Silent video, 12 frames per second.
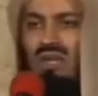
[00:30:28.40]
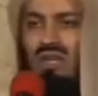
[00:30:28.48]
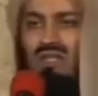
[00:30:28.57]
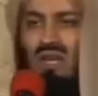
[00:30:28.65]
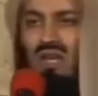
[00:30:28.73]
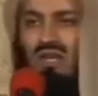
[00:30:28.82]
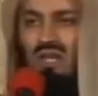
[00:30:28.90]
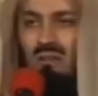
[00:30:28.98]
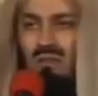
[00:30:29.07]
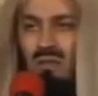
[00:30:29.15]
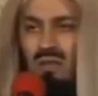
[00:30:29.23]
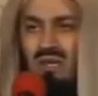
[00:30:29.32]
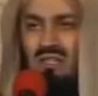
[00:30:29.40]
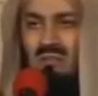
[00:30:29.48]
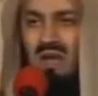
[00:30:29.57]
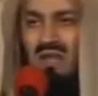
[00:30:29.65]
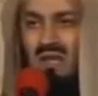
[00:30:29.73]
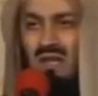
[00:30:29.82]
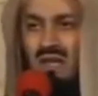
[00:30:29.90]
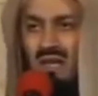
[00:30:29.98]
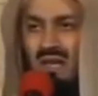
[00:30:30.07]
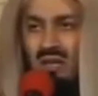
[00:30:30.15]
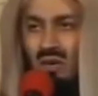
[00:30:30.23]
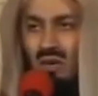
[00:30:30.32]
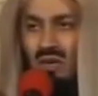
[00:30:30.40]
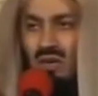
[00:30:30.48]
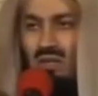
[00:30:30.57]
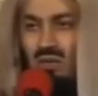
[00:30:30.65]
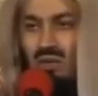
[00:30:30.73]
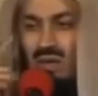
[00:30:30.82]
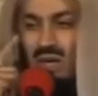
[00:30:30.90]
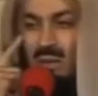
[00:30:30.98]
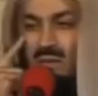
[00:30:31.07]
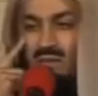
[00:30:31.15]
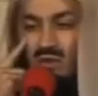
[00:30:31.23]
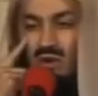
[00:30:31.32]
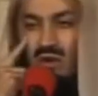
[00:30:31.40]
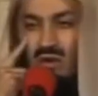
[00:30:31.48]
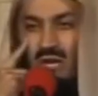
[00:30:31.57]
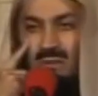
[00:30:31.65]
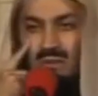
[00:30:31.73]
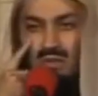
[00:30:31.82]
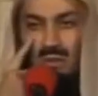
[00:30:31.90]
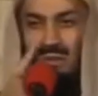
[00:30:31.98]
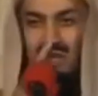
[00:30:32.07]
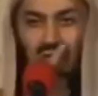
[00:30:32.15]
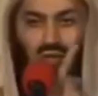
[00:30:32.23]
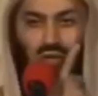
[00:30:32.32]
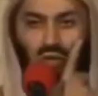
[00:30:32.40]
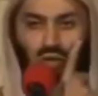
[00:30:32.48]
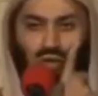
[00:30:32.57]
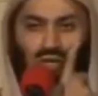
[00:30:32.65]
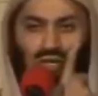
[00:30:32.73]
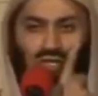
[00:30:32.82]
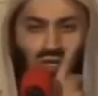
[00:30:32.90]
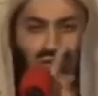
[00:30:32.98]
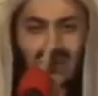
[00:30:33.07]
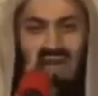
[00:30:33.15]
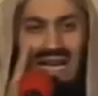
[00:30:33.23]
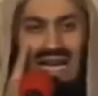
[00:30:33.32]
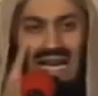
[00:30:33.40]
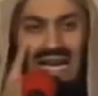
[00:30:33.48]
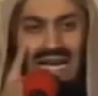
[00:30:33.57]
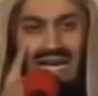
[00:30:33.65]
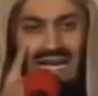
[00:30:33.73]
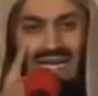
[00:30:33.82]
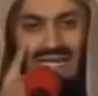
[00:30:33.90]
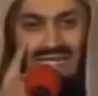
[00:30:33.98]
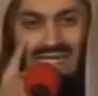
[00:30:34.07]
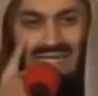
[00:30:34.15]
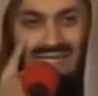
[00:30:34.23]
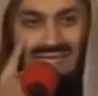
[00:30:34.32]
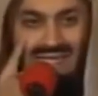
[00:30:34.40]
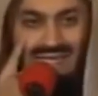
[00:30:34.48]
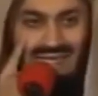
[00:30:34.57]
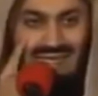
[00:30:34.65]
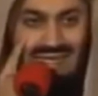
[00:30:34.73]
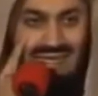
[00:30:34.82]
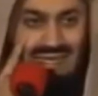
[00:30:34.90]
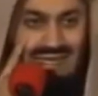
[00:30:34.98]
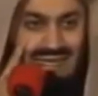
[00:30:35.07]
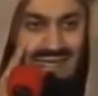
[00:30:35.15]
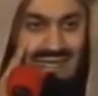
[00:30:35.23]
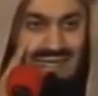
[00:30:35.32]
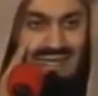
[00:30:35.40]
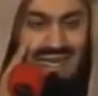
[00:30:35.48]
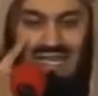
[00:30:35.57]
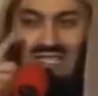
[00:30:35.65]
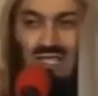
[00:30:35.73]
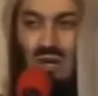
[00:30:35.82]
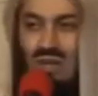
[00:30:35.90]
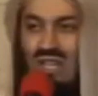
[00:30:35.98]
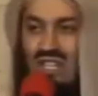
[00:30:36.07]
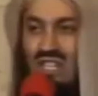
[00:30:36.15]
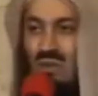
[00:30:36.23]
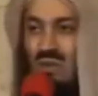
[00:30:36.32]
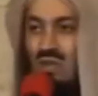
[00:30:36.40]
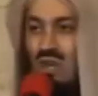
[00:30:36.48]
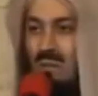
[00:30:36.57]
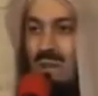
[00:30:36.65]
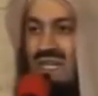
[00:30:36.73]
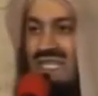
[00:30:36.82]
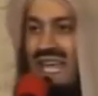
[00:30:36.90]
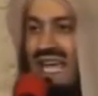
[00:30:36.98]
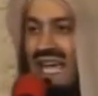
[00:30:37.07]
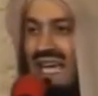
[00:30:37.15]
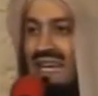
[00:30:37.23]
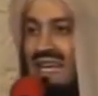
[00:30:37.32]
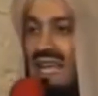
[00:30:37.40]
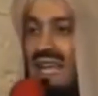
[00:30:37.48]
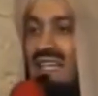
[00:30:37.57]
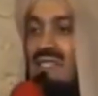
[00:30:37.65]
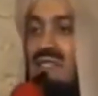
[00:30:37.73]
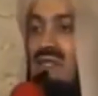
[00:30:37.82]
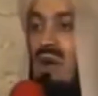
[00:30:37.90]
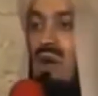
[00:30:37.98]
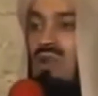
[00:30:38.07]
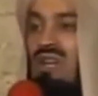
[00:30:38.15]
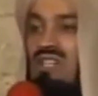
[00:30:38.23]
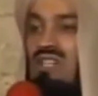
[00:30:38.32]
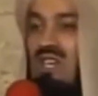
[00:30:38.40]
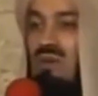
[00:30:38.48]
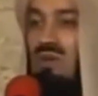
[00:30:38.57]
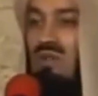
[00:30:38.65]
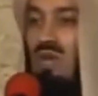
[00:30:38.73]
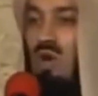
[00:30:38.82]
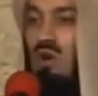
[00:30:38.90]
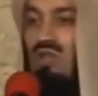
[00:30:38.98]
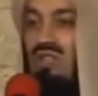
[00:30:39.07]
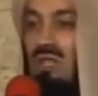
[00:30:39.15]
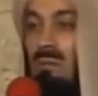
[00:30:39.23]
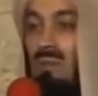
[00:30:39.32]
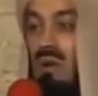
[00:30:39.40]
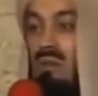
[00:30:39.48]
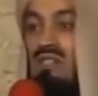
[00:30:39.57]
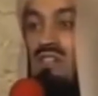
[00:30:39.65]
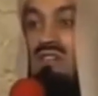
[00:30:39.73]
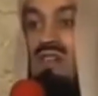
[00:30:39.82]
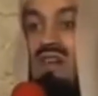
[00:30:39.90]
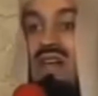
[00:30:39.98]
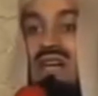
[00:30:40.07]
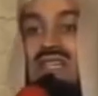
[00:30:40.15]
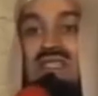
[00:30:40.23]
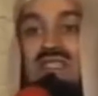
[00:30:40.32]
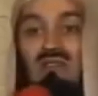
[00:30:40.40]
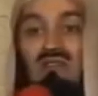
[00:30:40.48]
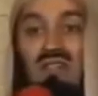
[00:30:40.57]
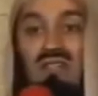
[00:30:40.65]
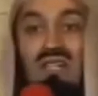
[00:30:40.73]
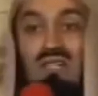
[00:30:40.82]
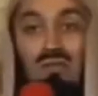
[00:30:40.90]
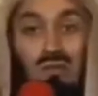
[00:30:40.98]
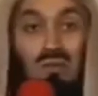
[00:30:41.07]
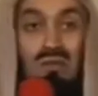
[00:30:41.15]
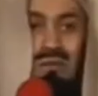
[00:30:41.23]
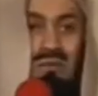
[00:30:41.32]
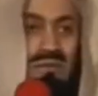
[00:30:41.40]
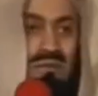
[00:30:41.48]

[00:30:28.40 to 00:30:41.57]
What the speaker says: We returned him to his mother in order to, for him to be the coolness of her eyes. And so that she would not be sad, and so that she would know that the promise of Allah is definitely true.